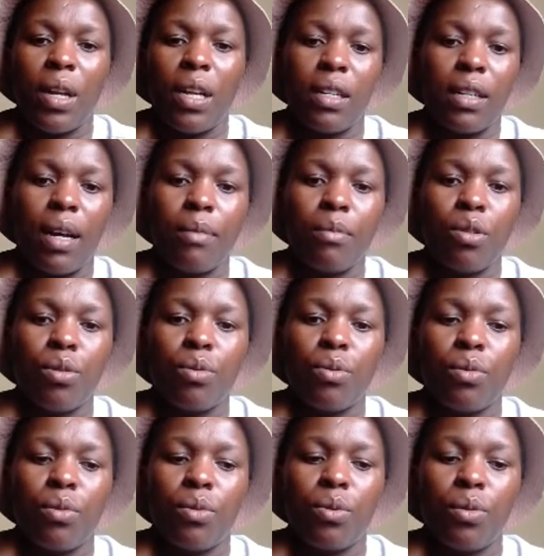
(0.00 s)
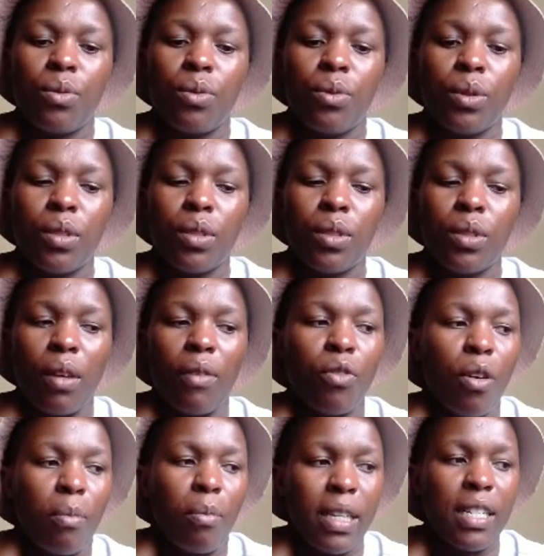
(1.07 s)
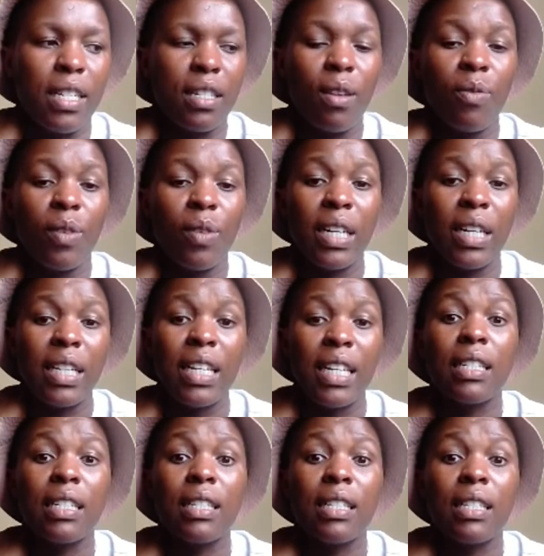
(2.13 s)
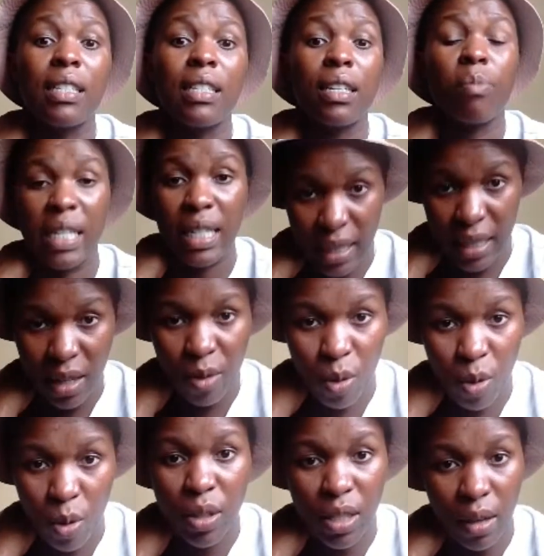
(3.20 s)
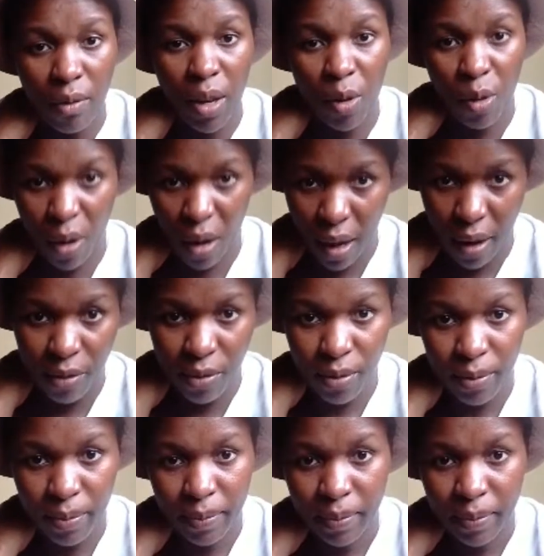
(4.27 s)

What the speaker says: when it comes to saving for emergency fund is just by starting with whatever you have.